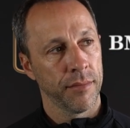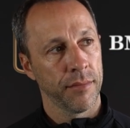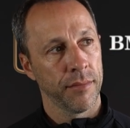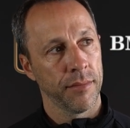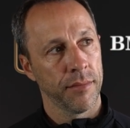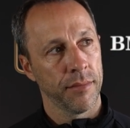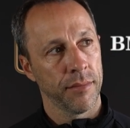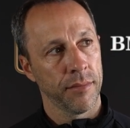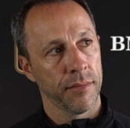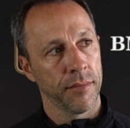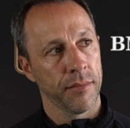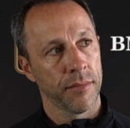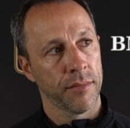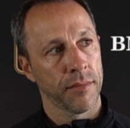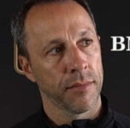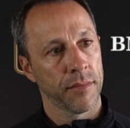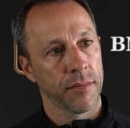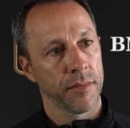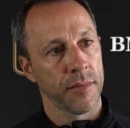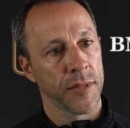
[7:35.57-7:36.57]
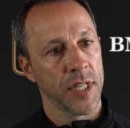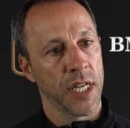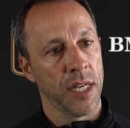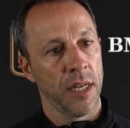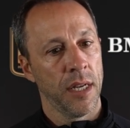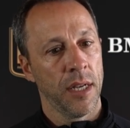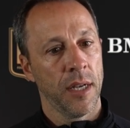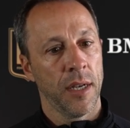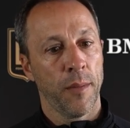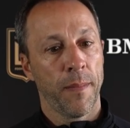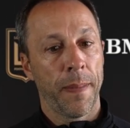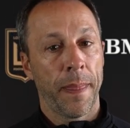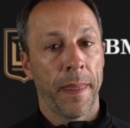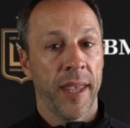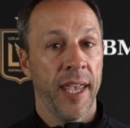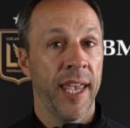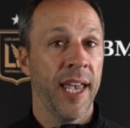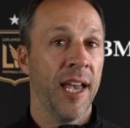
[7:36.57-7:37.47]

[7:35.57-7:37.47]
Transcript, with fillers: matches this year.